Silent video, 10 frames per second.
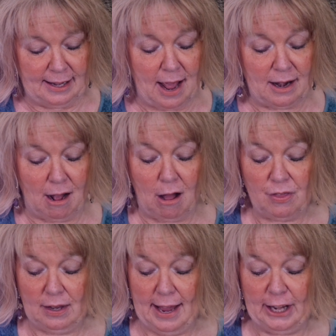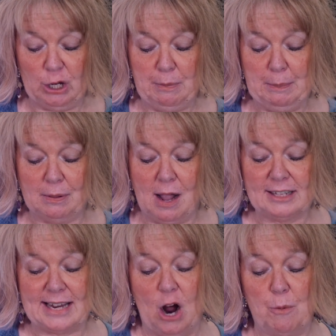Not all the light could be
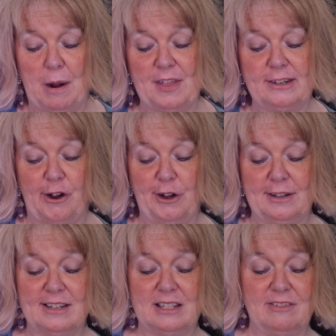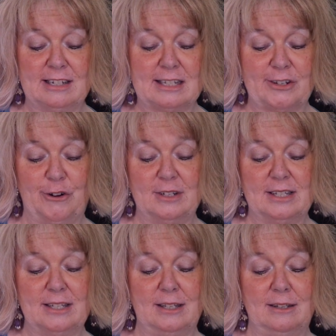blocked out by the darkness of
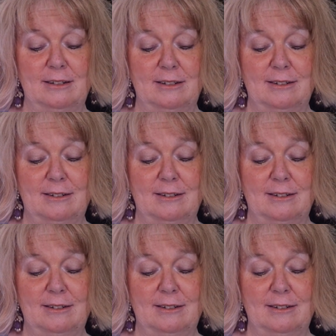uncertainty.